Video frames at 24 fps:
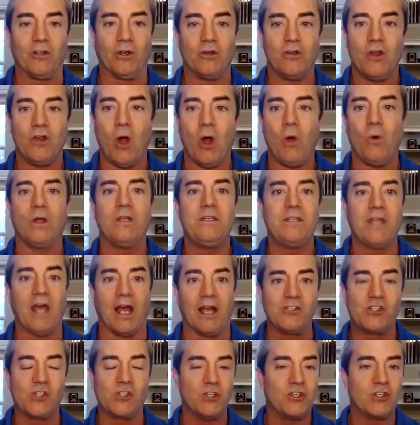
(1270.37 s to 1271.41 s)
No one
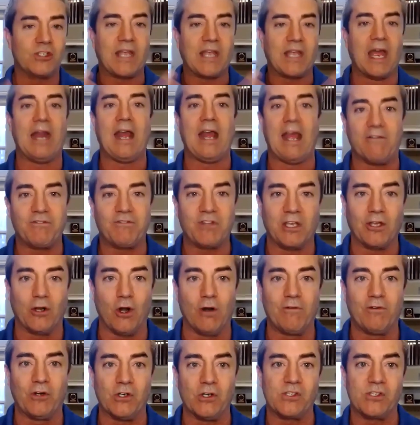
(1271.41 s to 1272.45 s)
does. So you just kind of have to get
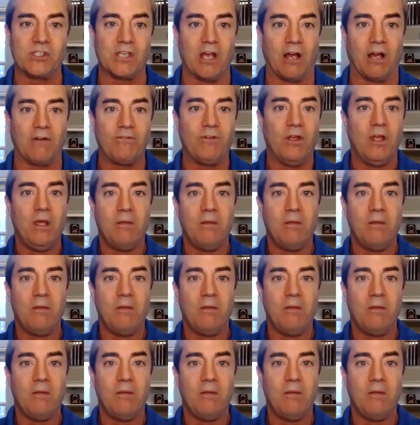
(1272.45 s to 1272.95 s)
over yourself.